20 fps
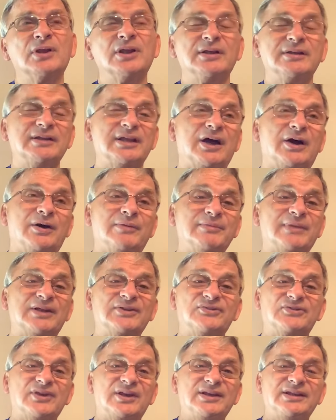Now, I'm not
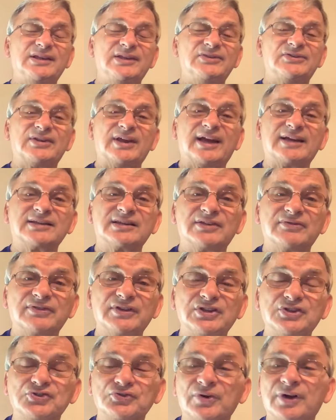saying he's
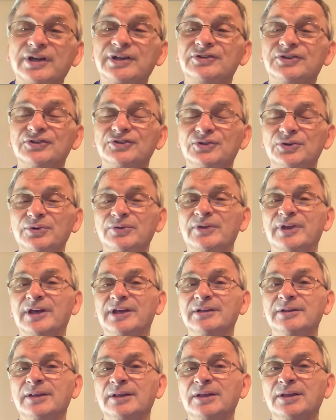actively trying to do
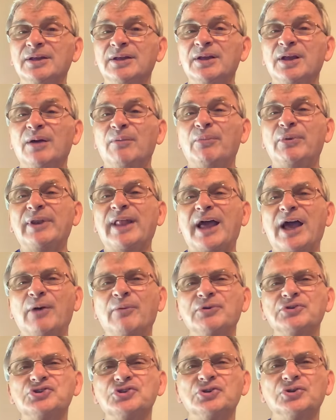that, but how
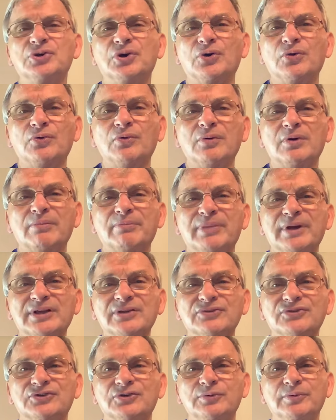would you go
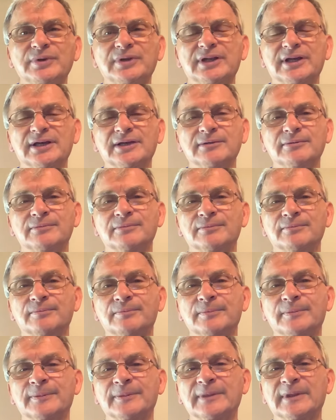about doing that?
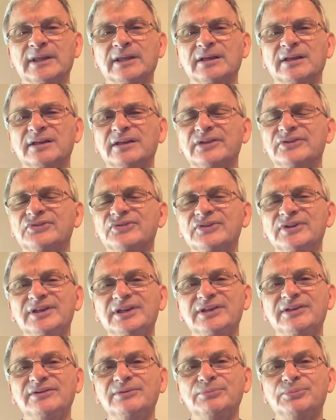It
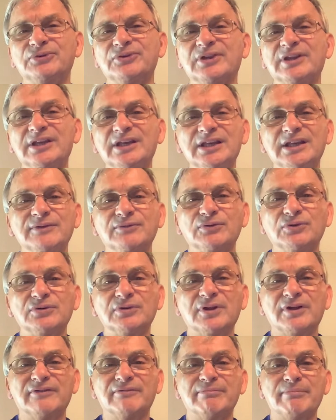seems the
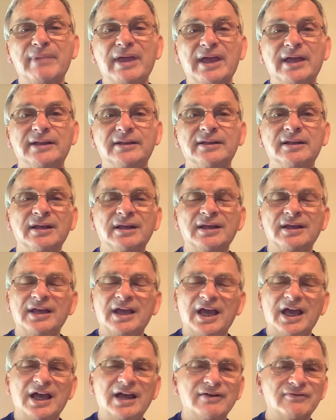evil of men
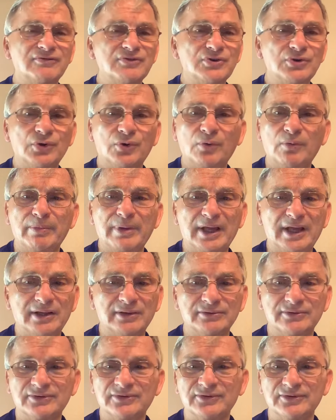have no
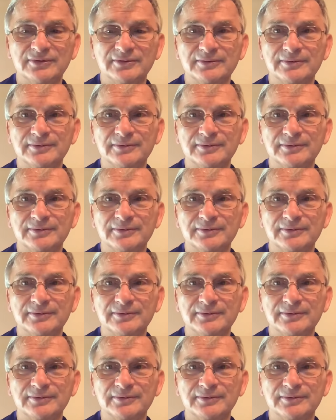bounds.